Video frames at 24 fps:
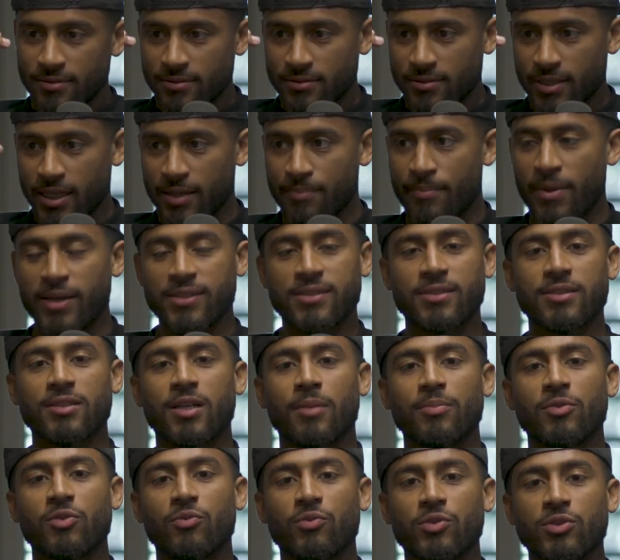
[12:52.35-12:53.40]
It messes
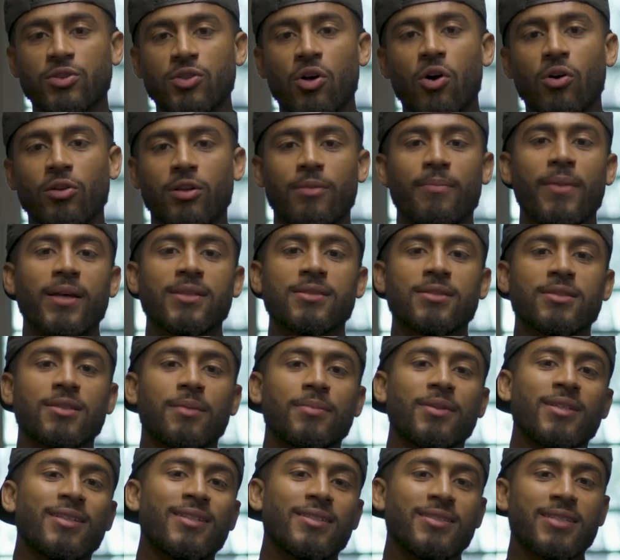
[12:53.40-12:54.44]
up the result. It messes up
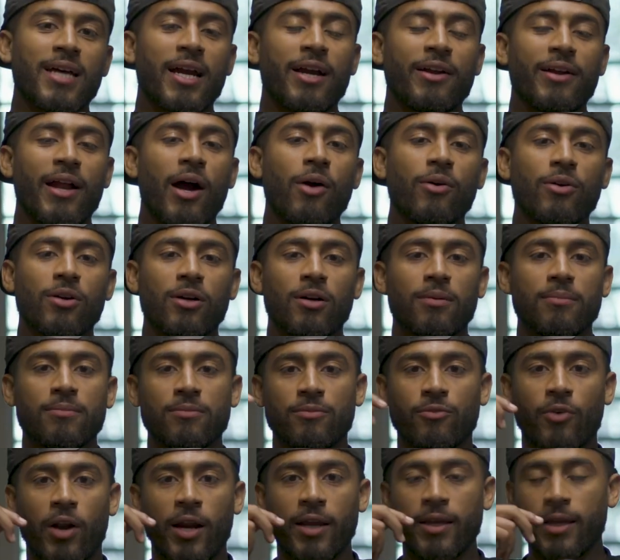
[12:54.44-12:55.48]
the desired outcome,
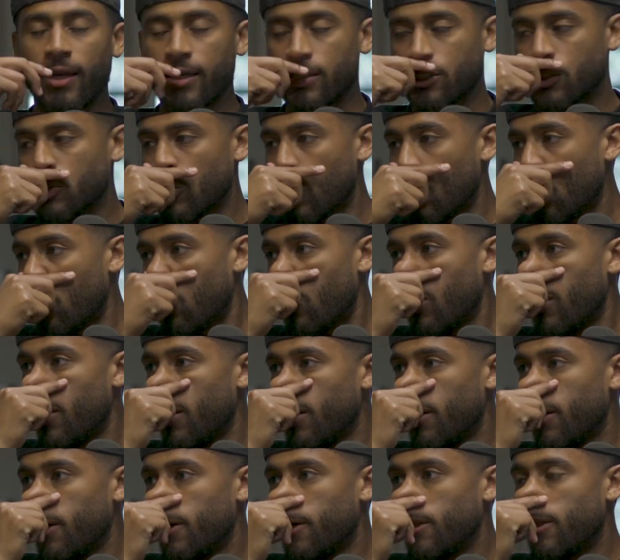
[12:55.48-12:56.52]
right? And so
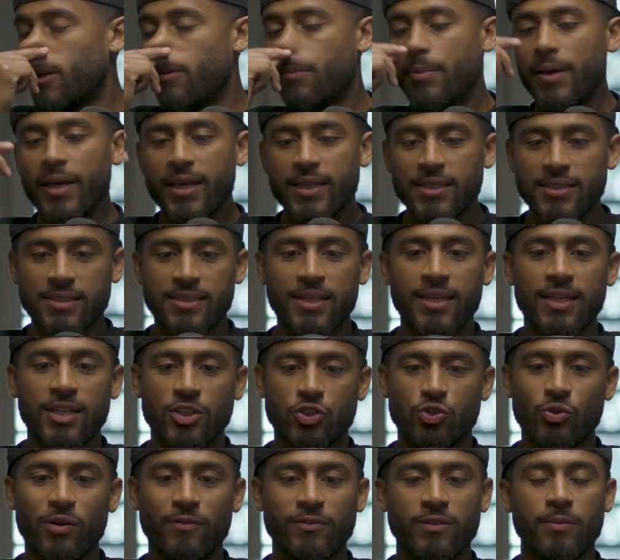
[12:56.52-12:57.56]
the biggest thing is
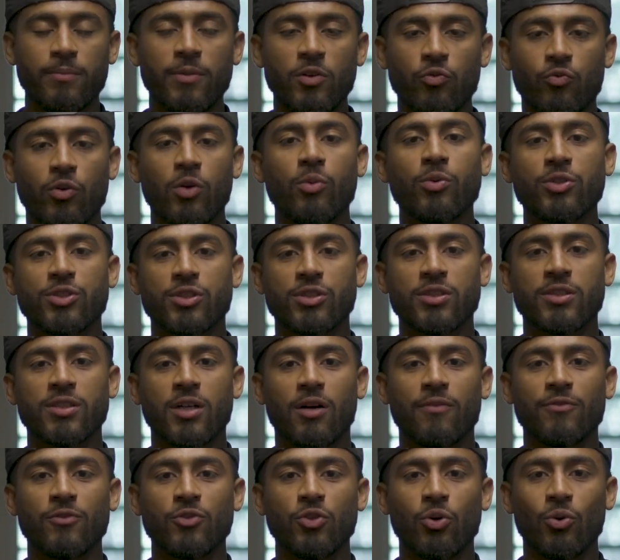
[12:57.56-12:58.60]
you have to be real with
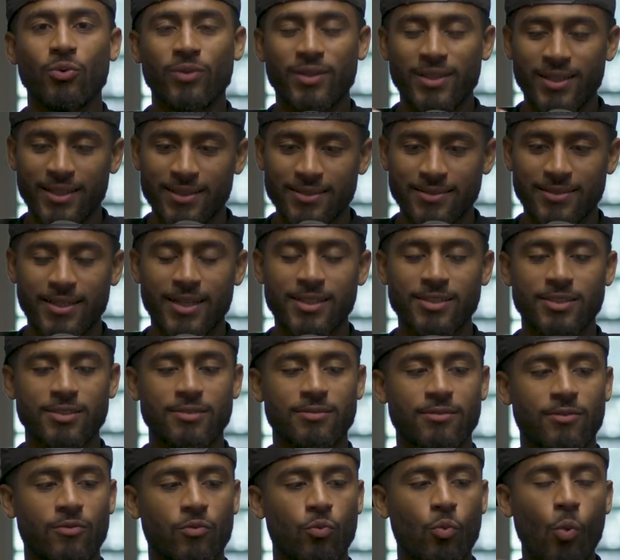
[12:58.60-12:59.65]
yourself. The intention
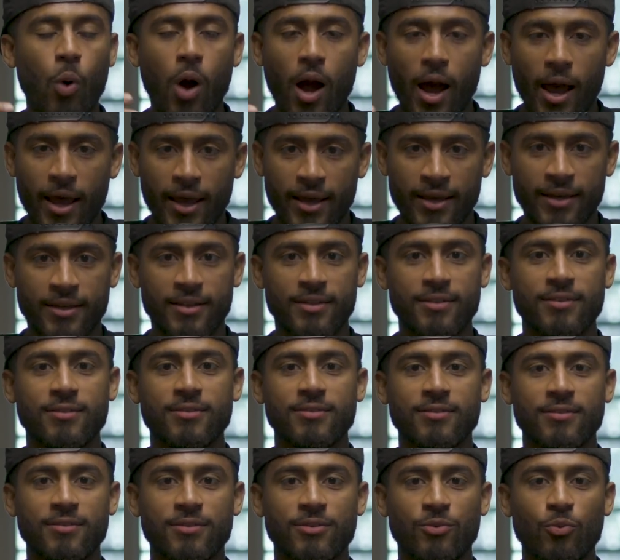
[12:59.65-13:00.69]
of why
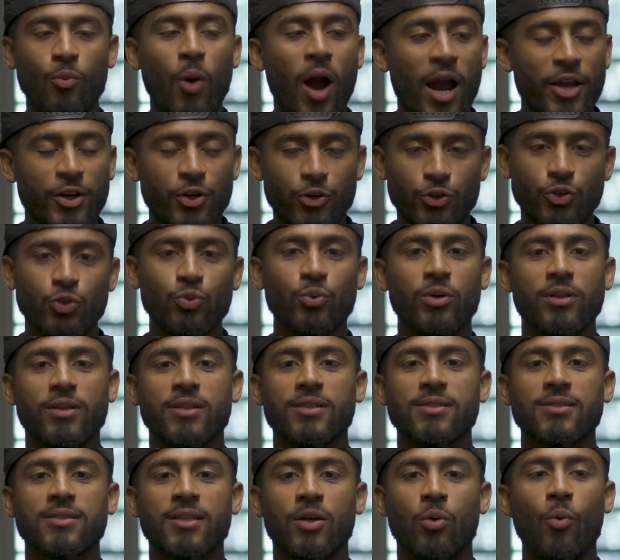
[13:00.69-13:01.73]
you're doing
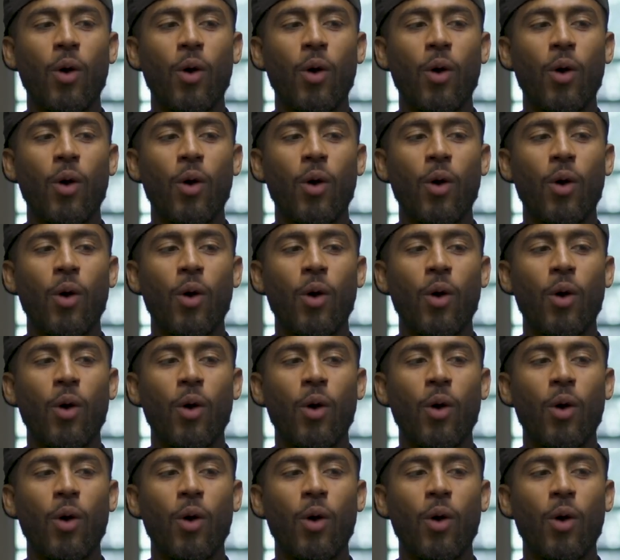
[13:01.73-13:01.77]
this thing.